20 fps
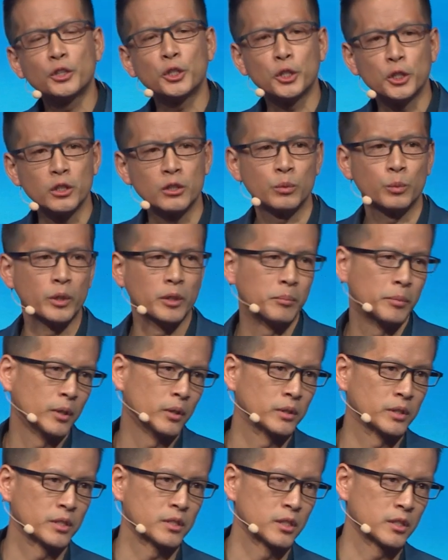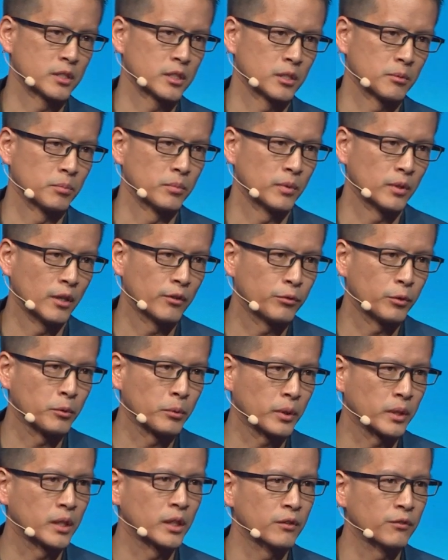should we build a system if we
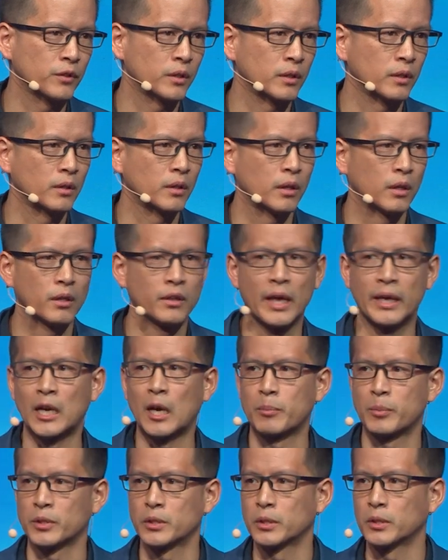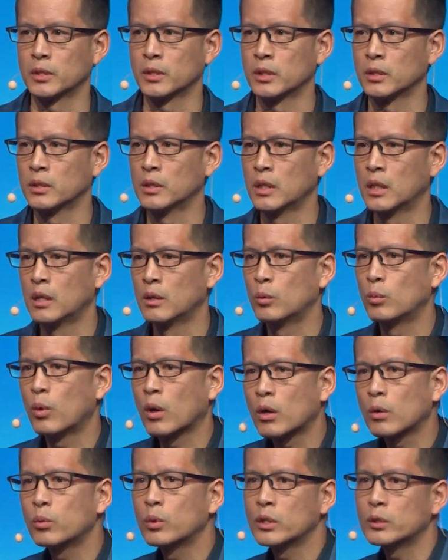were given that opportunity?
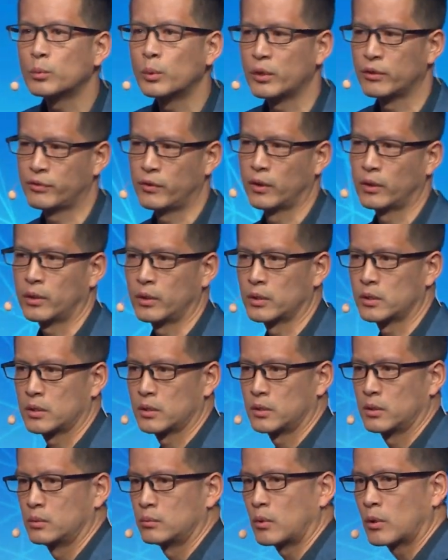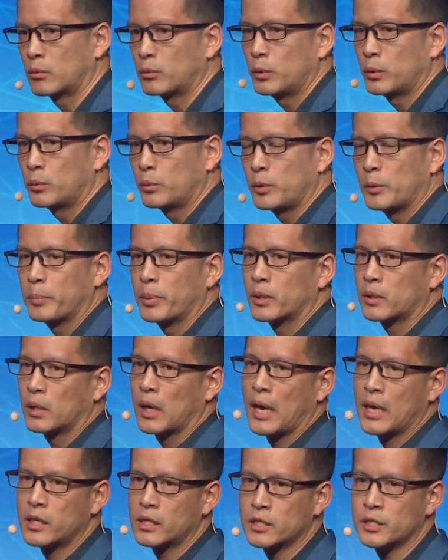Where would we focus? Where would we put our
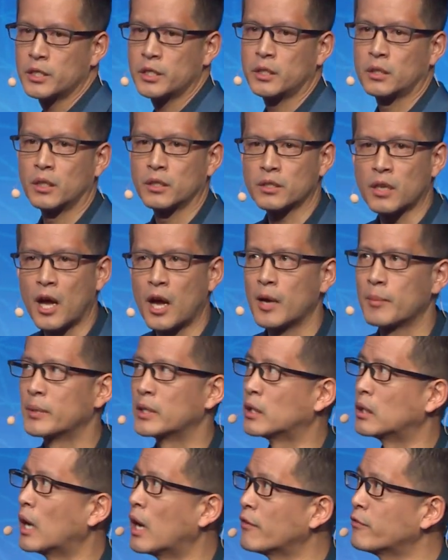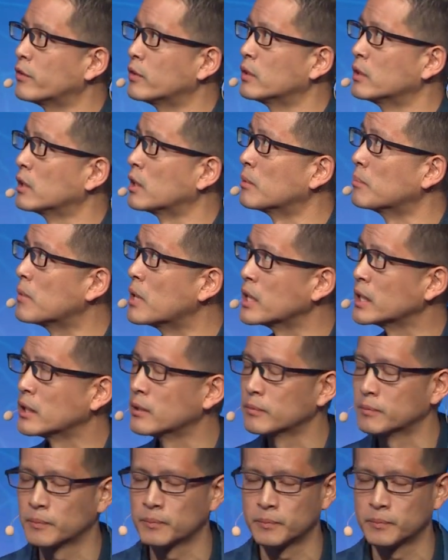energy and our time and our effort and our money?